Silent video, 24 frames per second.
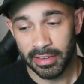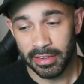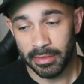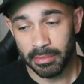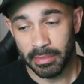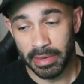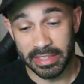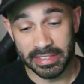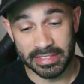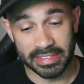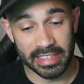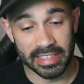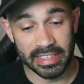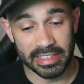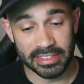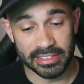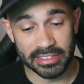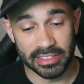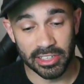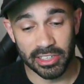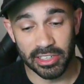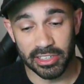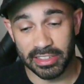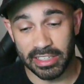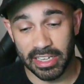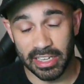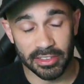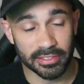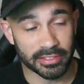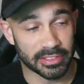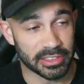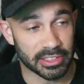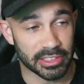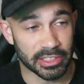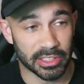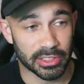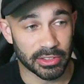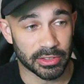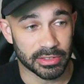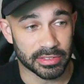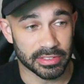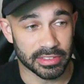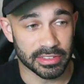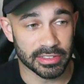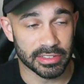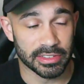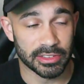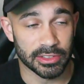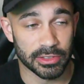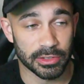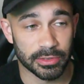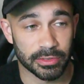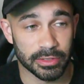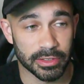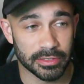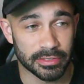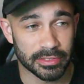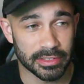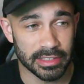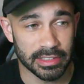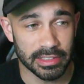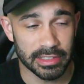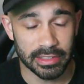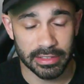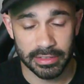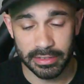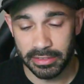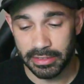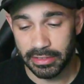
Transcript: my settings are Kelvin, 6250,